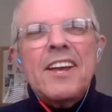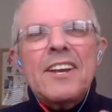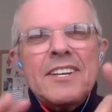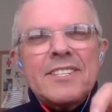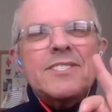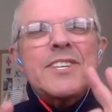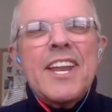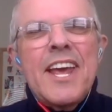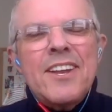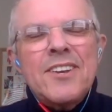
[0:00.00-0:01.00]
Lisa
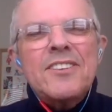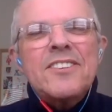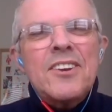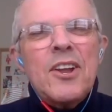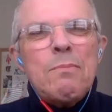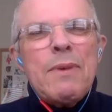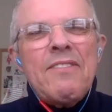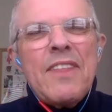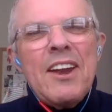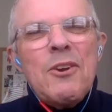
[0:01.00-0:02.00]
Shanahan knows a lot about that,